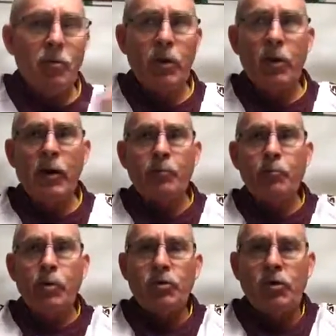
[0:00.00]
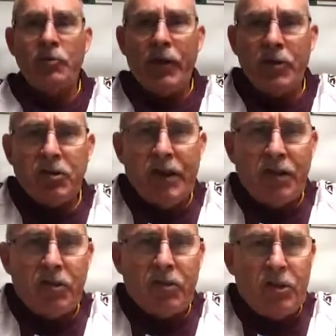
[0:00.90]
we'll see if our
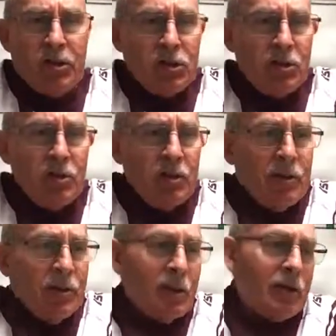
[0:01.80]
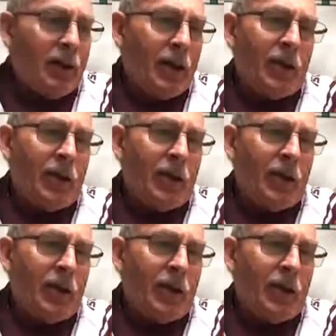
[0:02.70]
statistician can